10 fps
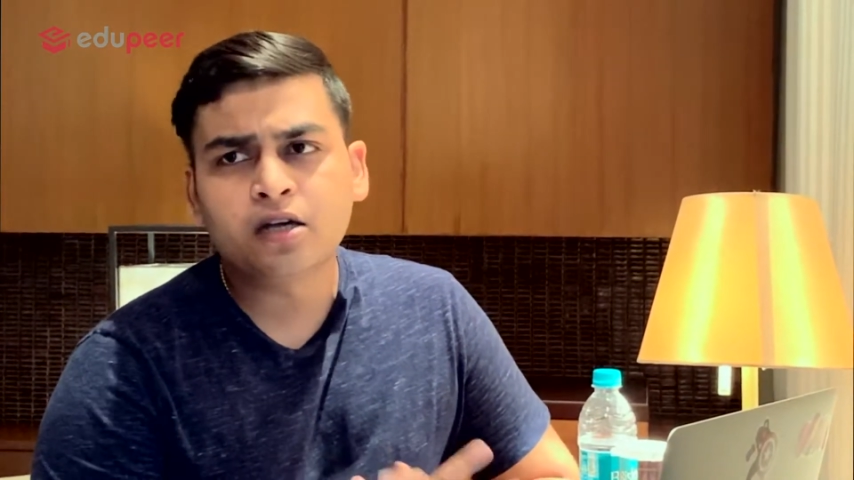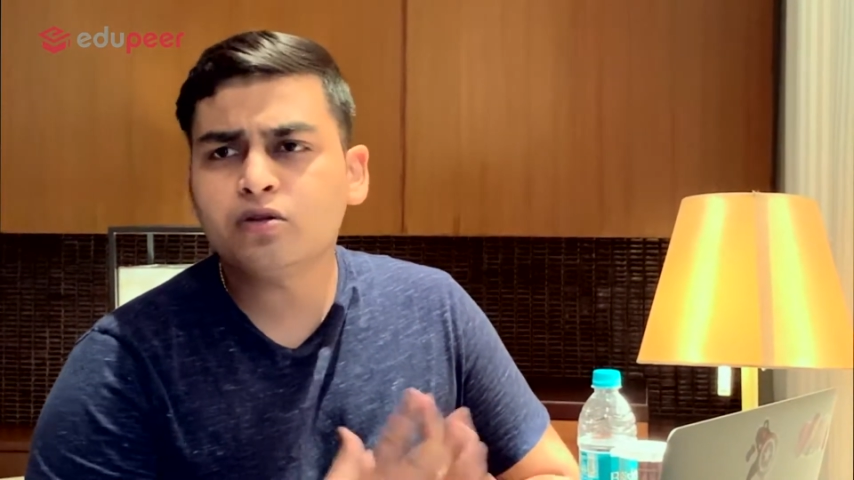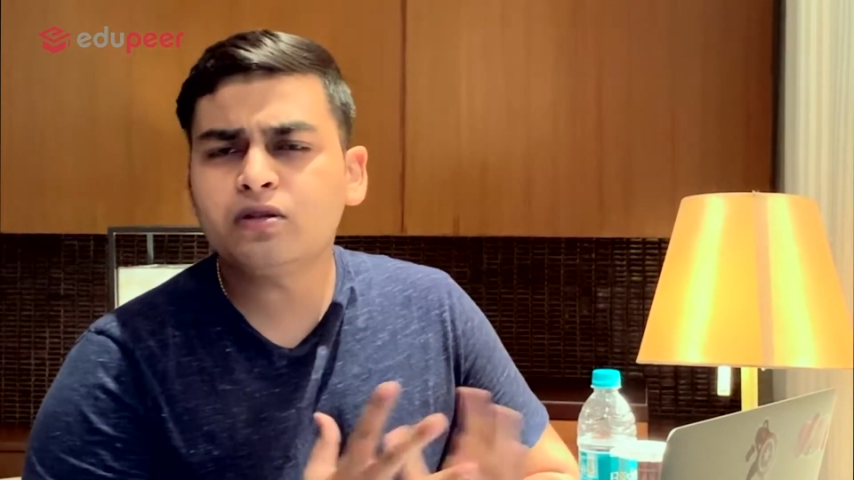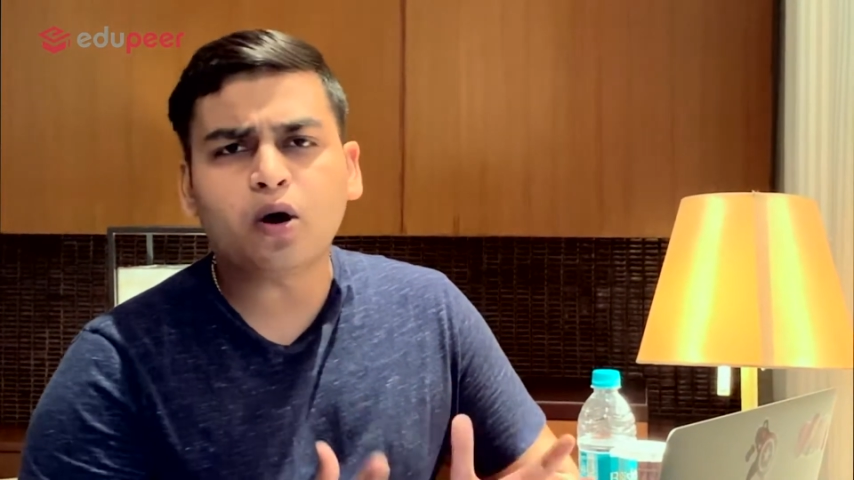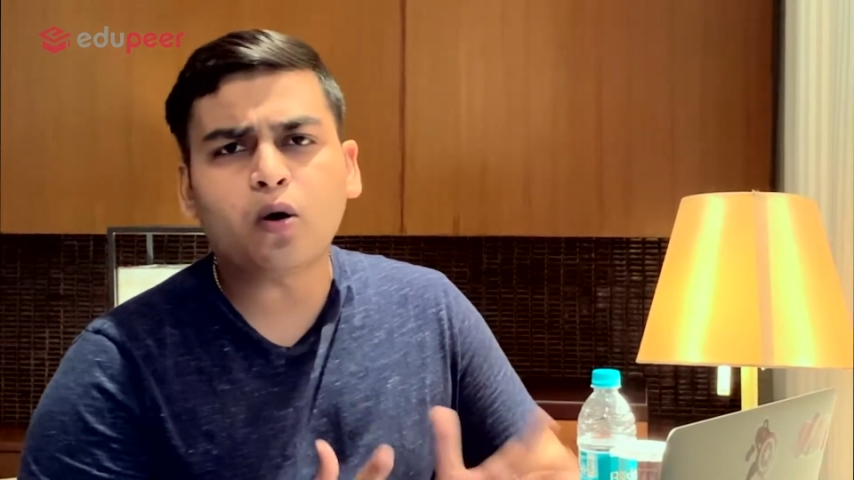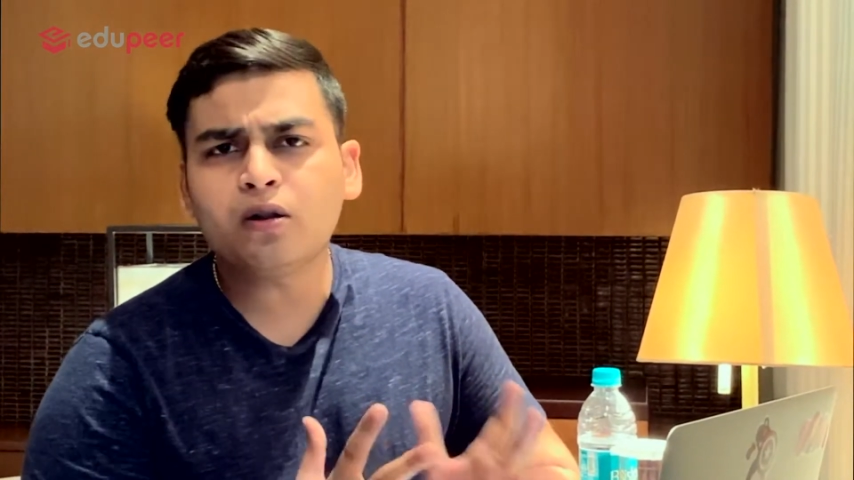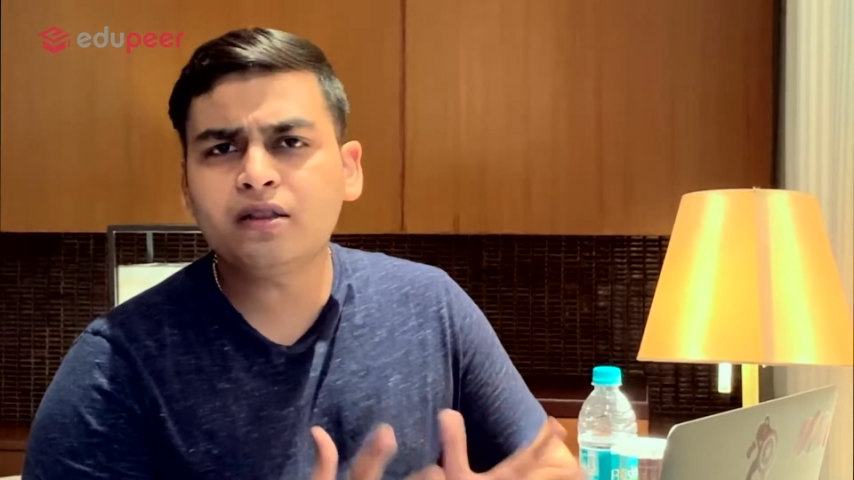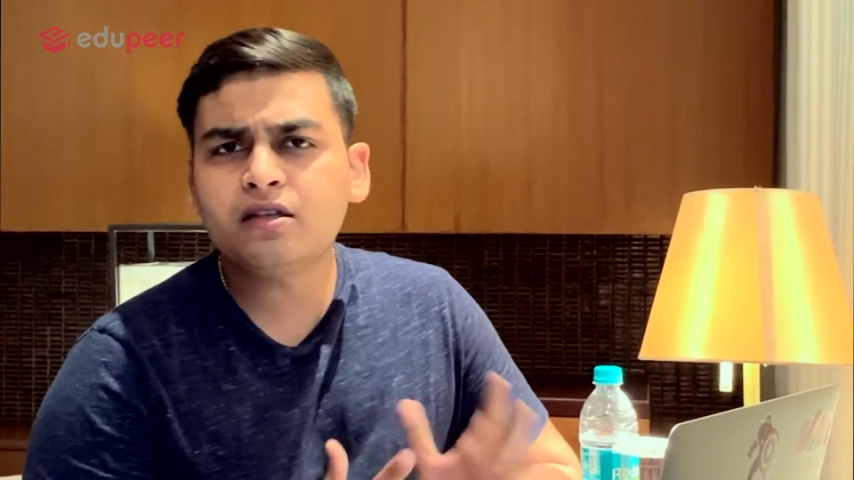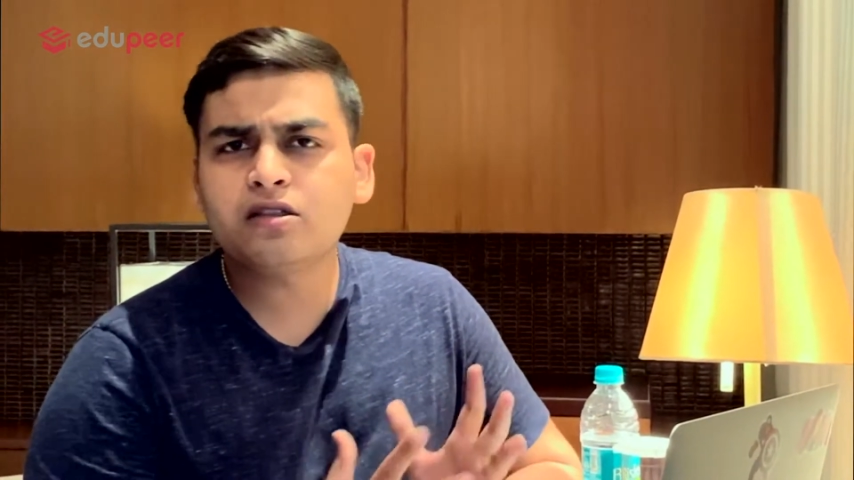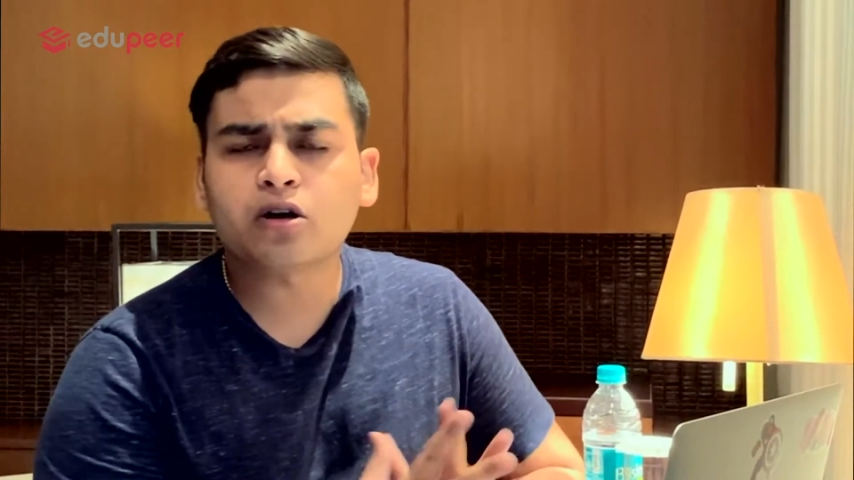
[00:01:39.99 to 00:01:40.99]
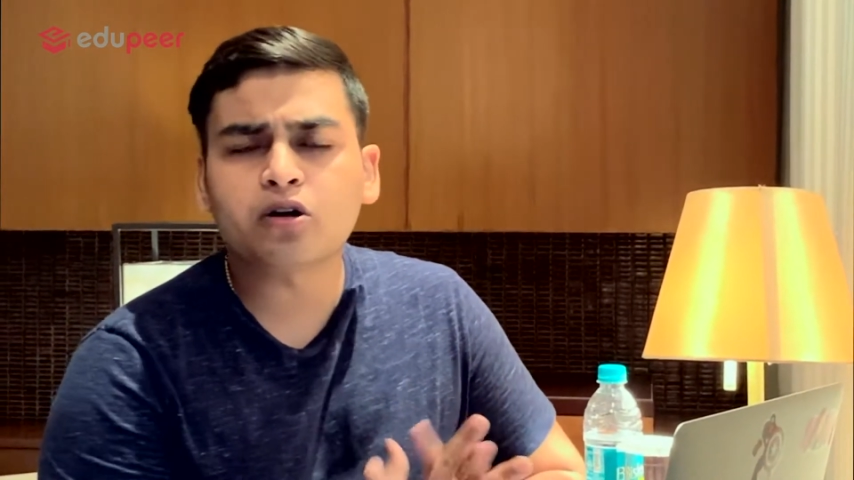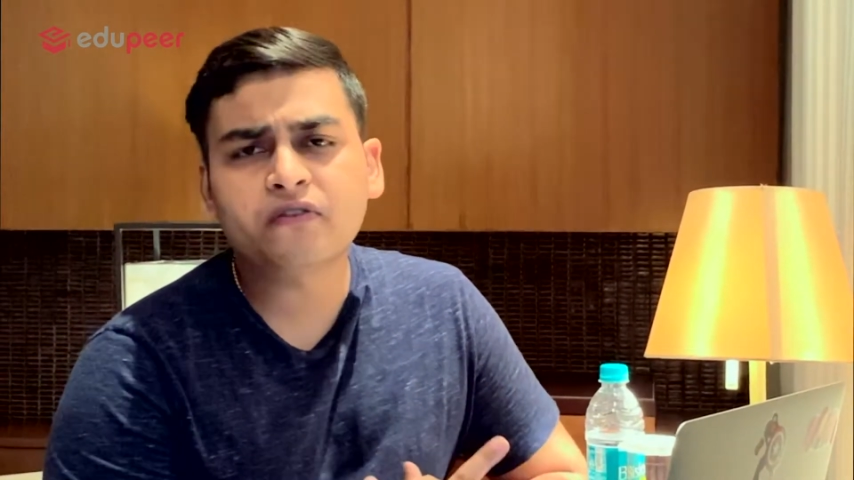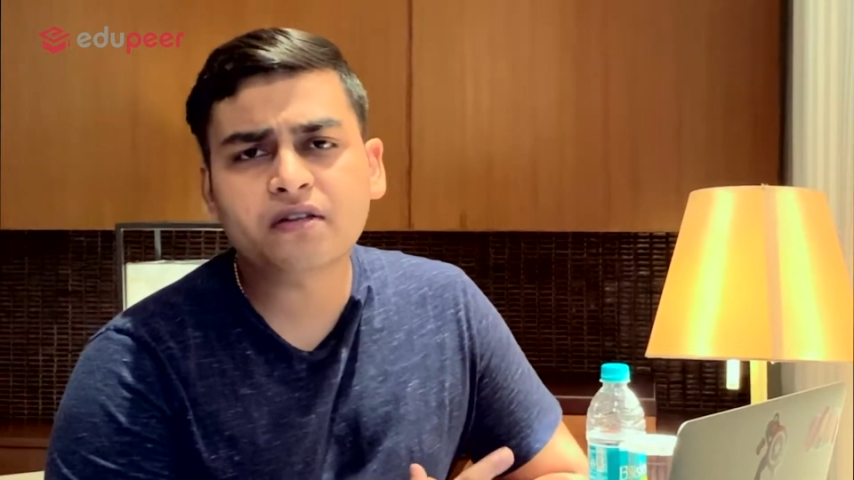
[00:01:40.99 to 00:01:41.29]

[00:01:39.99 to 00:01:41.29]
So all these sort of